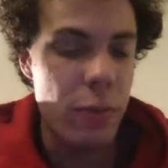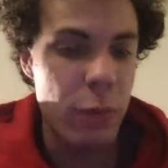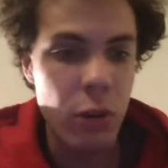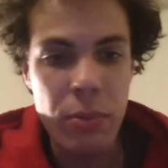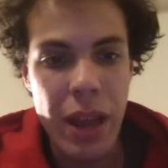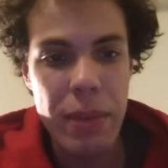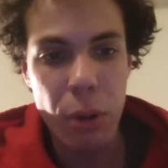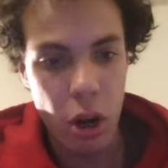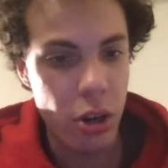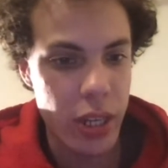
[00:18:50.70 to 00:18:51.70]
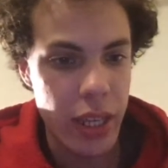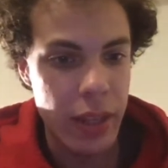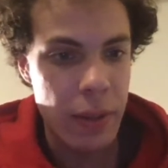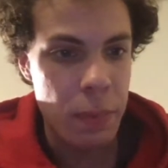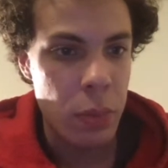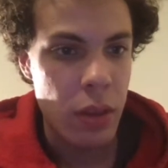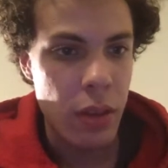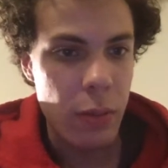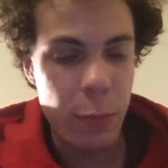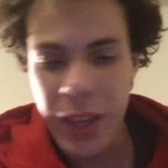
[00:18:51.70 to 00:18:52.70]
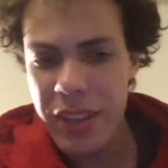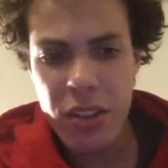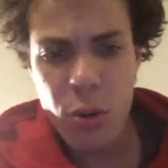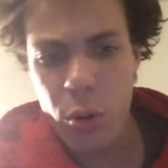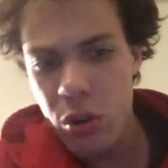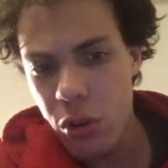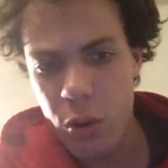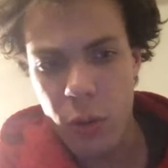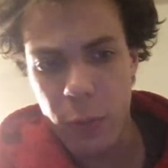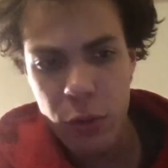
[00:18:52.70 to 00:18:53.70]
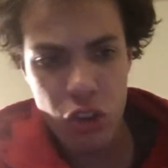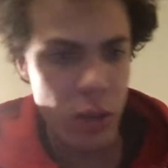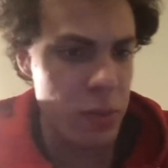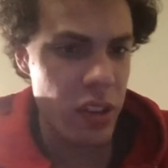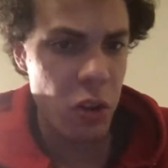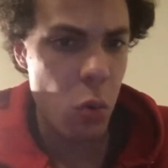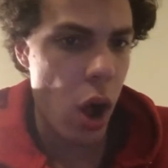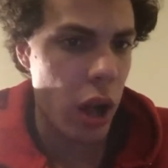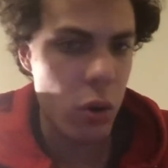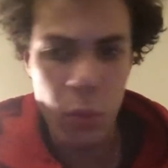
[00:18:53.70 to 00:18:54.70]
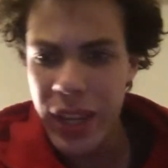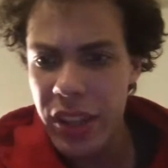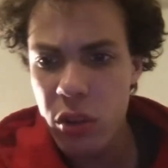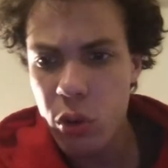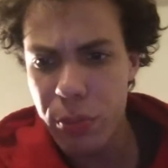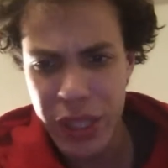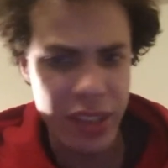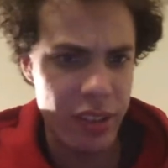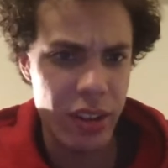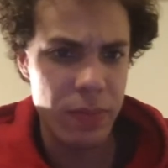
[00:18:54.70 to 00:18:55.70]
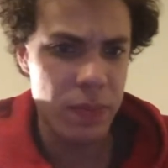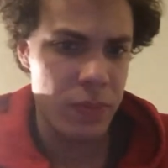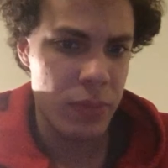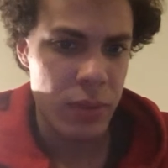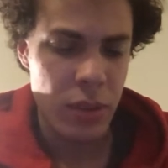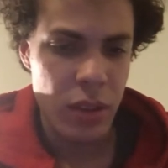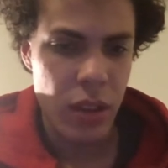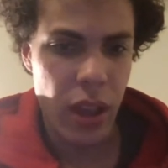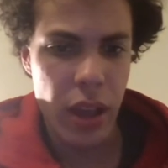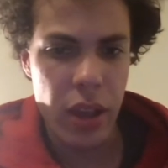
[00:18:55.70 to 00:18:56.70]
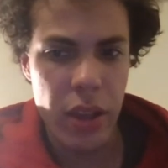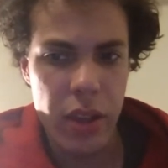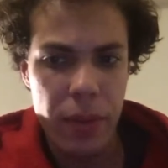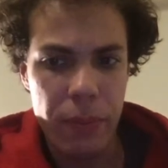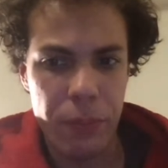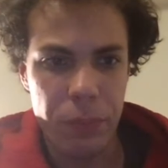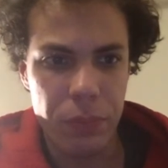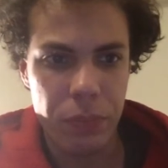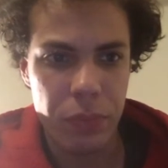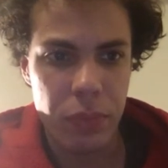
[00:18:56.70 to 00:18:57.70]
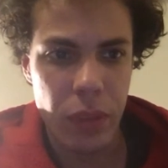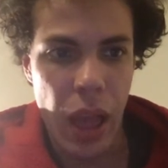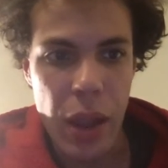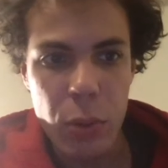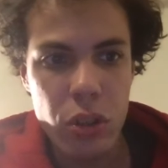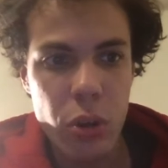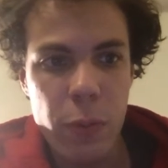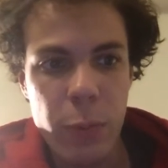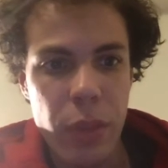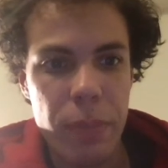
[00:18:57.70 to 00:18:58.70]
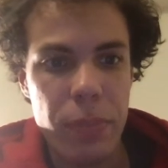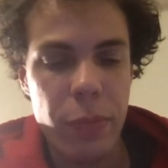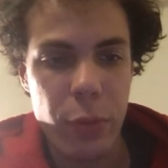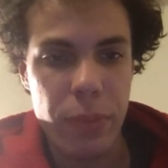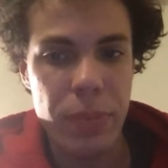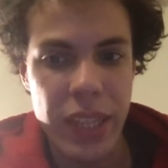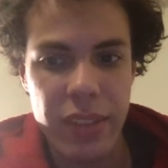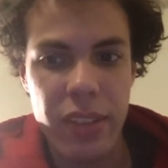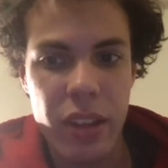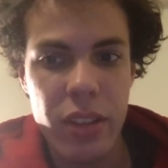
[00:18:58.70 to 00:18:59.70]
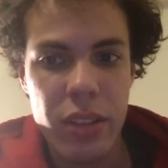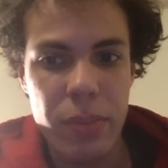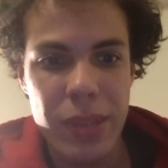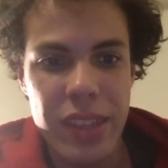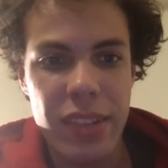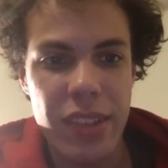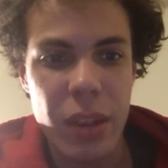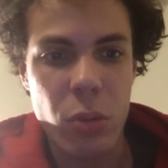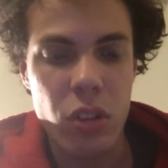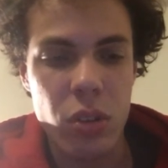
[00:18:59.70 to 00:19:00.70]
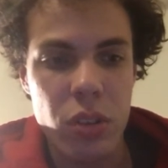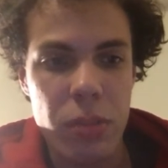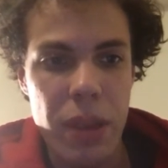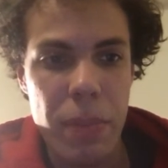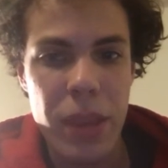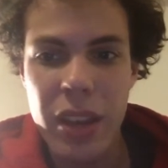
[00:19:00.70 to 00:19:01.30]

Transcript: for my party. Fancy hors d'oeuvres, chips and guac, wings or pizza. I would go for the pizza. The pizza sounds good to me. Pick